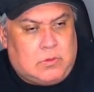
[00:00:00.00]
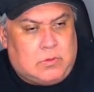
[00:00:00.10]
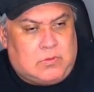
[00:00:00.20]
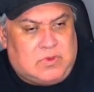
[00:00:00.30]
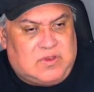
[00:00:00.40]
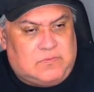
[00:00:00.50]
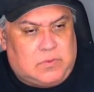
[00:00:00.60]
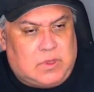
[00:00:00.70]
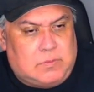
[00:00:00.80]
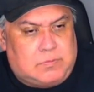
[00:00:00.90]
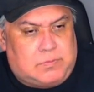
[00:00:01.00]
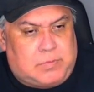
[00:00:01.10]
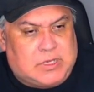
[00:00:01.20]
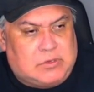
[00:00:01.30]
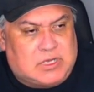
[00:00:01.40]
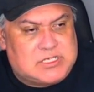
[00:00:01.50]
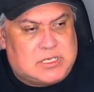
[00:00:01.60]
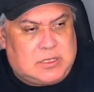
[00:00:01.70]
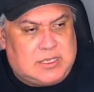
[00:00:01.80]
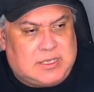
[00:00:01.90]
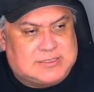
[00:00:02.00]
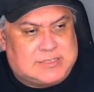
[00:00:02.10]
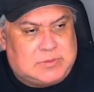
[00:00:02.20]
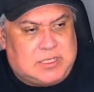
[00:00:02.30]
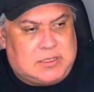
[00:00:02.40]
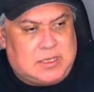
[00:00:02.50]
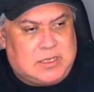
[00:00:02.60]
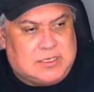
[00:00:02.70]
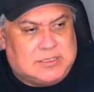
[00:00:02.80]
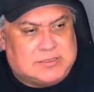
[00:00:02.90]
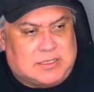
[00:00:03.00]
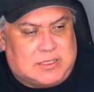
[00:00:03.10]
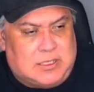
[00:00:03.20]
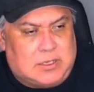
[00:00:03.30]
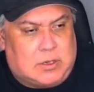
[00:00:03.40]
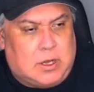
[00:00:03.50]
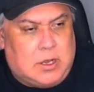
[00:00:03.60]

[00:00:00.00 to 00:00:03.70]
we've begrudgingly accepted is unclear,